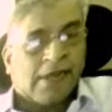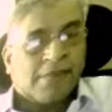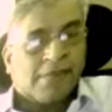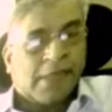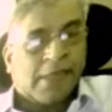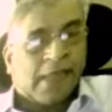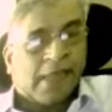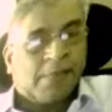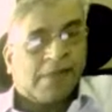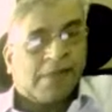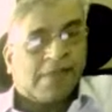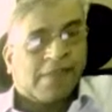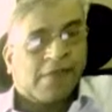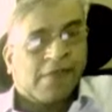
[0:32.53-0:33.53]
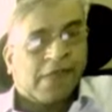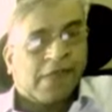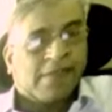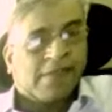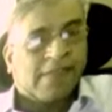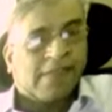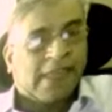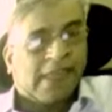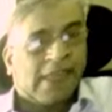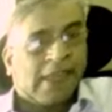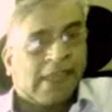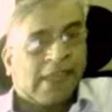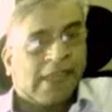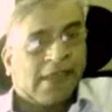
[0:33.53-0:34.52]
by compulsively seeking
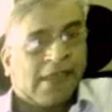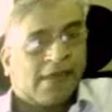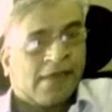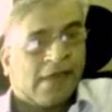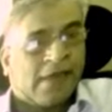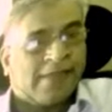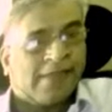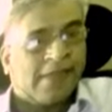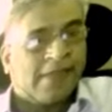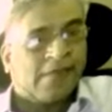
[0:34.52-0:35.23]
to achieve